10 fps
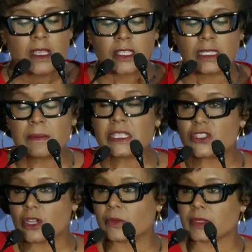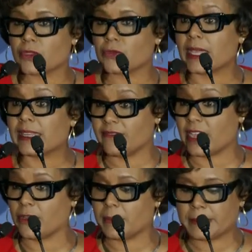So let me start with the threat
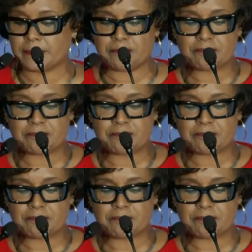environment.